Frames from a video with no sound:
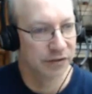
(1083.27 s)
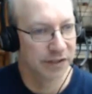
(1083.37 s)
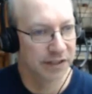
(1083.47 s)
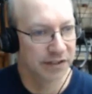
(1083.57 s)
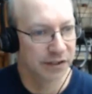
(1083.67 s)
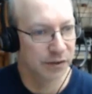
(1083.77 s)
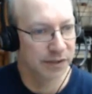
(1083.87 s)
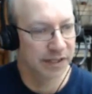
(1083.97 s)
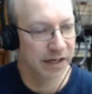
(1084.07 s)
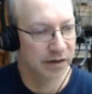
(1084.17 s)
Rook E2,
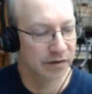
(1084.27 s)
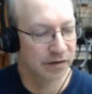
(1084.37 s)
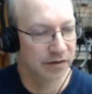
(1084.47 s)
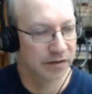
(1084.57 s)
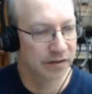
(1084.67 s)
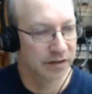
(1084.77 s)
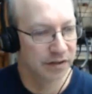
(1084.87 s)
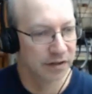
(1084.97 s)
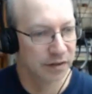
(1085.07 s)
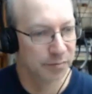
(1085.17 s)
and now
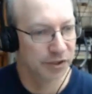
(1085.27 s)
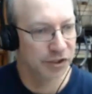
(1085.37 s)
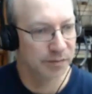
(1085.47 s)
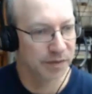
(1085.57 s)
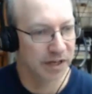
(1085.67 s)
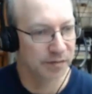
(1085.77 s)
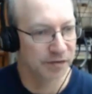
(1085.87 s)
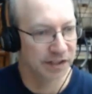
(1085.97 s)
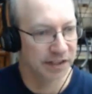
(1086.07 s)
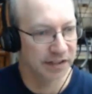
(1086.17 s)
the bishop
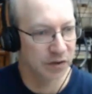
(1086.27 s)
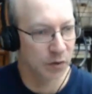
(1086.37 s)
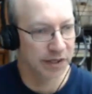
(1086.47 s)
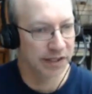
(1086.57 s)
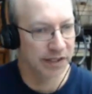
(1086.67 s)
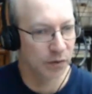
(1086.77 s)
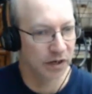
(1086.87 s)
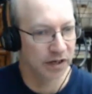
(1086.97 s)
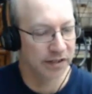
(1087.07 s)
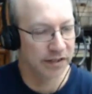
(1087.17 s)
comes in, queen
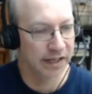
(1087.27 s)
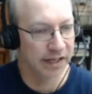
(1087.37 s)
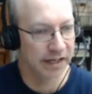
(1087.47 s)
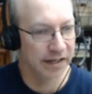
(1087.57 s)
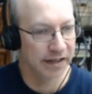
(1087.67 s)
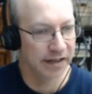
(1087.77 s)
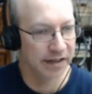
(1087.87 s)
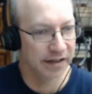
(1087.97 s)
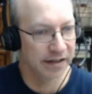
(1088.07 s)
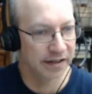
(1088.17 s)
E1,
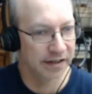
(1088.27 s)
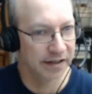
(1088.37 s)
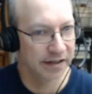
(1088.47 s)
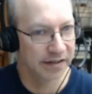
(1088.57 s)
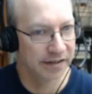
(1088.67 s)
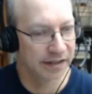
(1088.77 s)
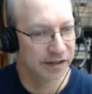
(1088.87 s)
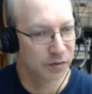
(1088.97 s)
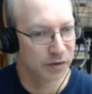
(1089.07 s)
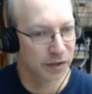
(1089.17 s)
and
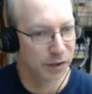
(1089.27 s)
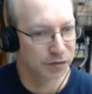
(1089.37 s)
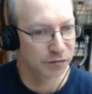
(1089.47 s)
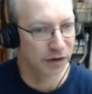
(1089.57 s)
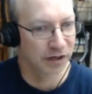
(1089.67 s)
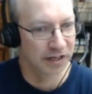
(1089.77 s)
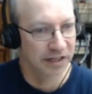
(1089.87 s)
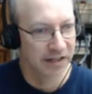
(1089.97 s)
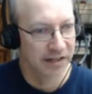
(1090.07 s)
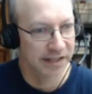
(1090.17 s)
that's where it goes wrong.
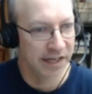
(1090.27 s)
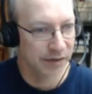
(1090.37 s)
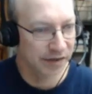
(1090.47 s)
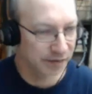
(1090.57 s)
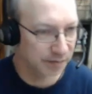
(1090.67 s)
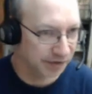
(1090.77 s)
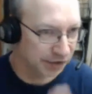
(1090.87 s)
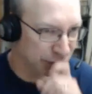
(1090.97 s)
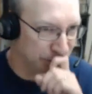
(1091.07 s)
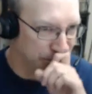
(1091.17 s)
Now in this
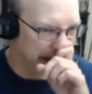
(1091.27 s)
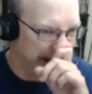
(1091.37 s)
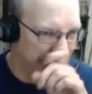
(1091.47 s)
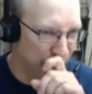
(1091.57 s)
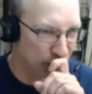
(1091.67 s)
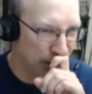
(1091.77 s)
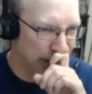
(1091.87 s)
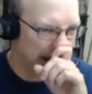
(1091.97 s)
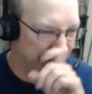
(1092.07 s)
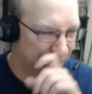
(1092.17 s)
position,
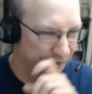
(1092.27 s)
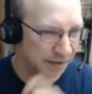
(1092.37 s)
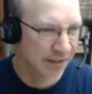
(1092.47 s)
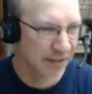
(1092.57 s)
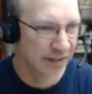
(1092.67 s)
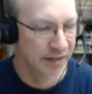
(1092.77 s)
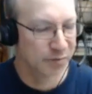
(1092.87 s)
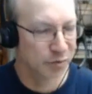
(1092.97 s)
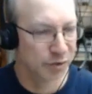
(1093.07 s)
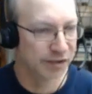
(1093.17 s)
B4 is
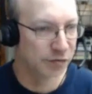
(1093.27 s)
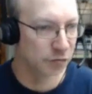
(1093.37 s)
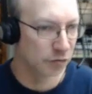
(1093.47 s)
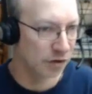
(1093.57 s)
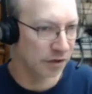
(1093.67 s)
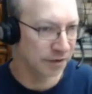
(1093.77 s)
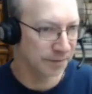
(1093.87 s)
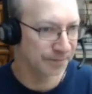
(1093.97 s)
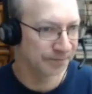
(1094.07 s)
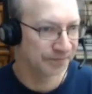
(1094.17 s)
pretty
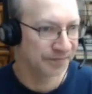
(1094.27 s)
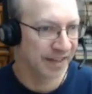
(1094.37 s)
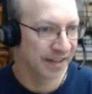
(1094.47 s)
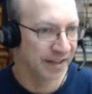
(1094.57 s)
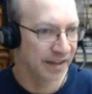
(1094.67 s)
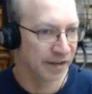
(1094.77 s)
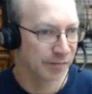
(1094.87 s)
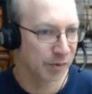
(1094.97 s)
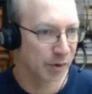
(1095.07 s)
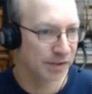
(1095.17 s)
strong.
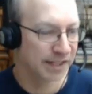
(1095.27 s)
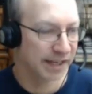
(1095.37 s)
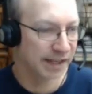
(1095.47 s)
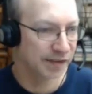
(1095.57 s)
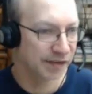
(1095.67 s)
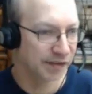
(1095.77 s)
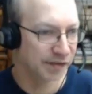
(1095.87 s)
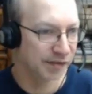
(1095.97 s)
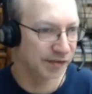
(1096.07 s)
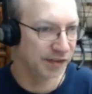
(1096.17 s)
If pawn takes
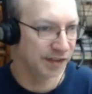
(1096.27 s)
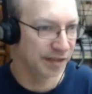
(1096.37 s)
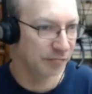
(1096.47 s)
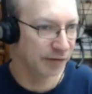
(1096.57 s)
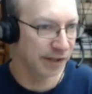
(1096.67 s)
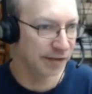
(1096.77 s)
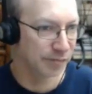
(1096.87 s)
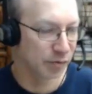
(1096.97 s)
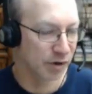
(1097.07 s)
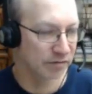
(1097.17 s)
C3 is
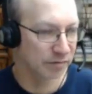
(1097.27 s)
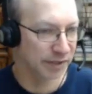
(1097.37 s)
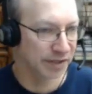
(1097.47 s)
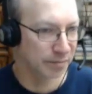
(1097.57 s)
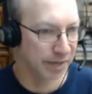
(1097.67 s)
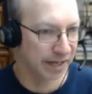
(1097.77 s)
probably the